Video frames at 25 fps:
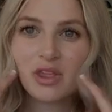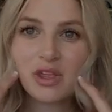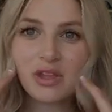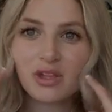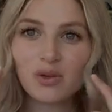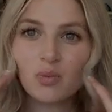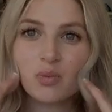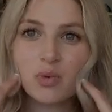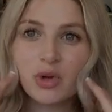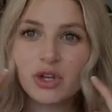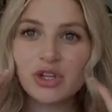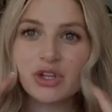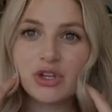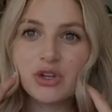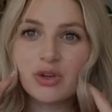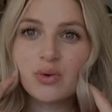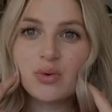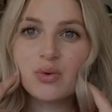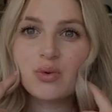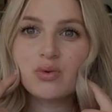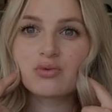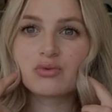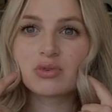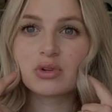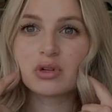when
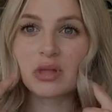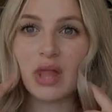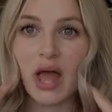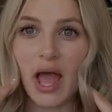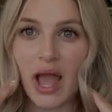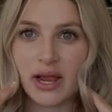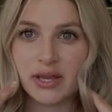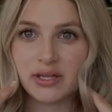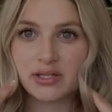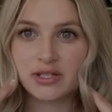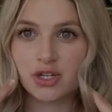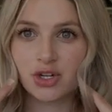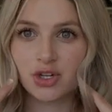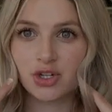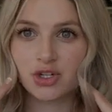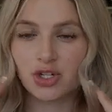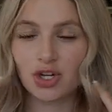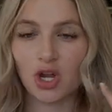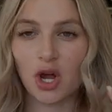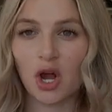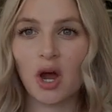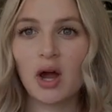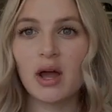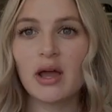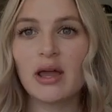you relax your
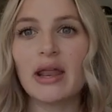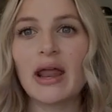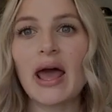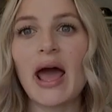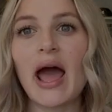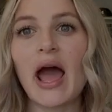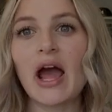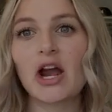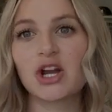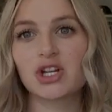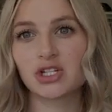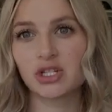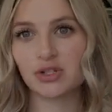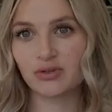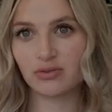jaw, it actually